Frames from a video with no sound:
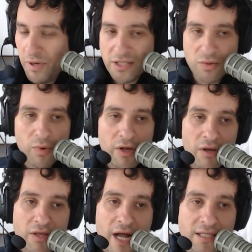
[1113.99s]
Buster, what are
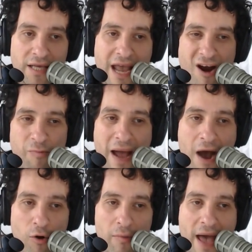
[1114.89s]
your thoughts? The
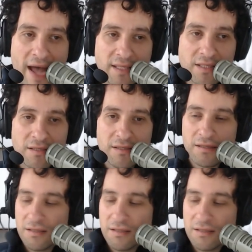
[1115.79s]
AirPower Mat.